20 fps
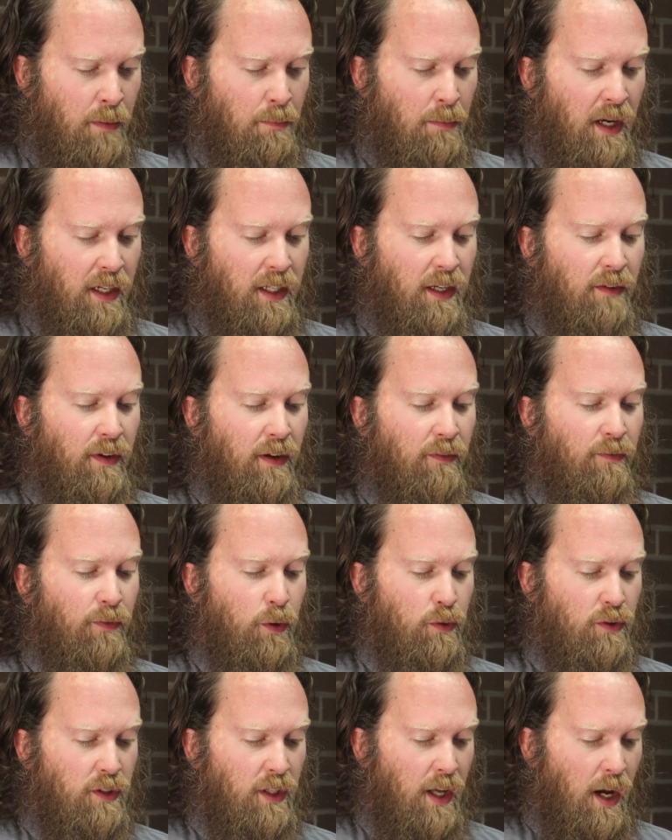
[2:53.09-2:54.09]
by giving
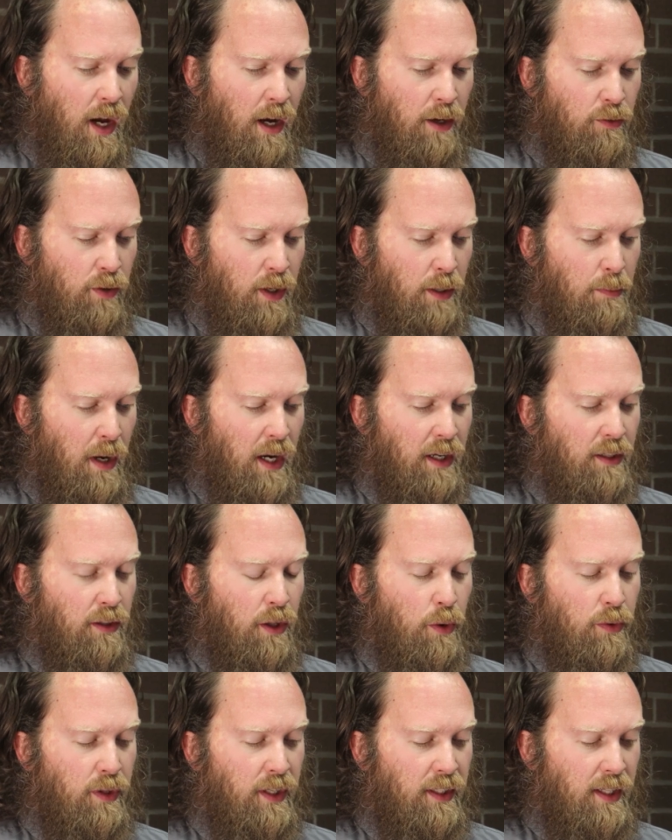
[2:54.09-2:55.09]
food to the hungry, by
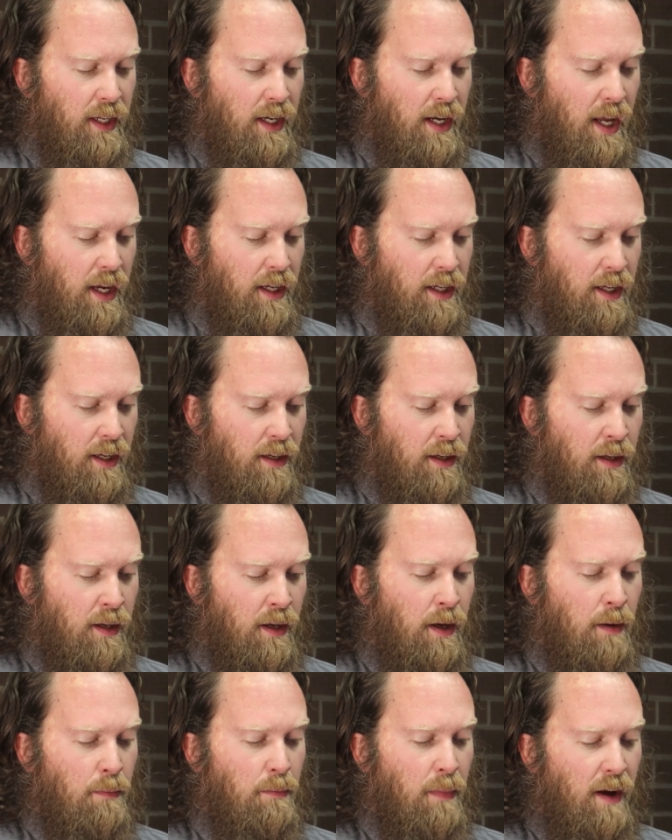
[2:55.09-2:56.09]
clothing the naked,
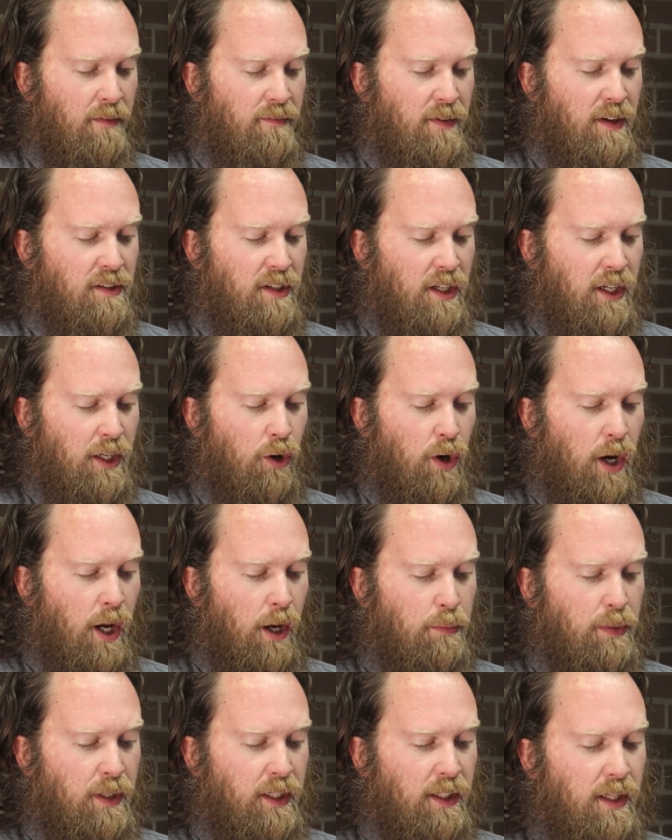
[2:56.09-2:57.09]
by visiting or
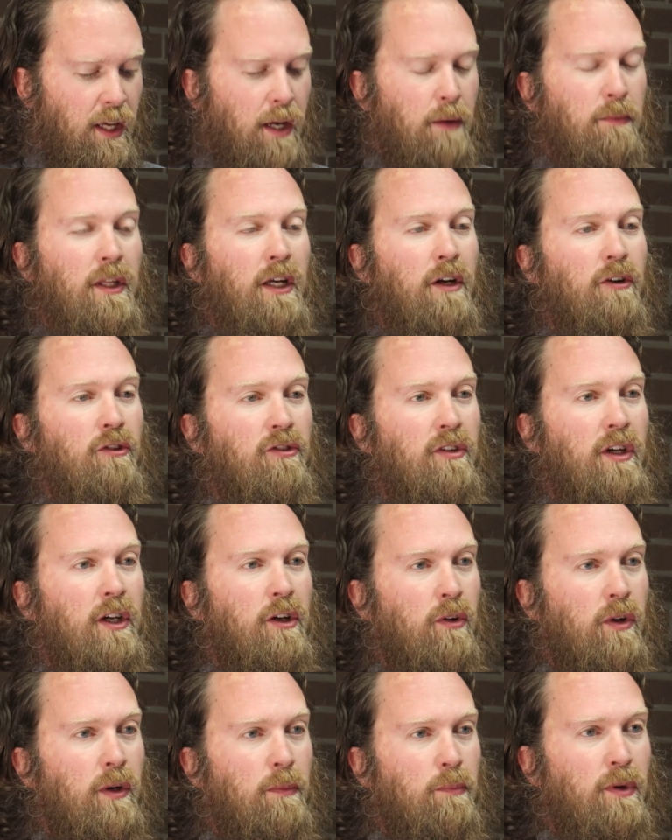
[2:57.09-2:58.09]
helping them that are
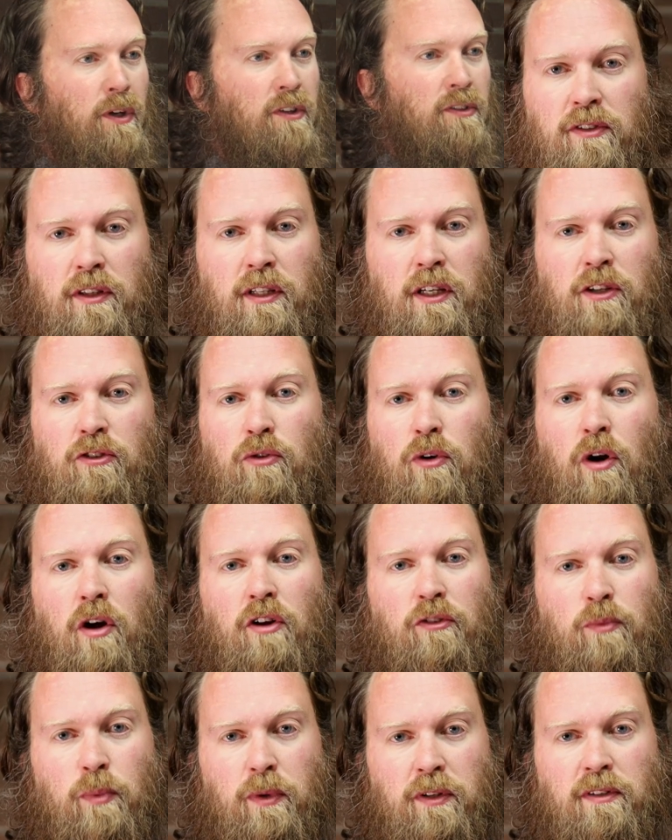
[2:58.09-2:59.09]
sick or in prison. These are
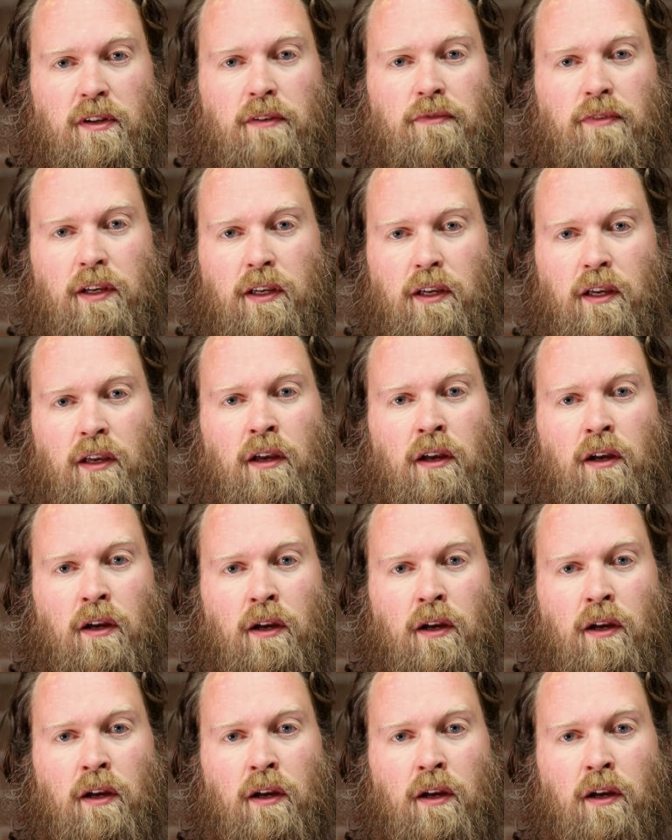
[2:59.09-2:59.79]
all specific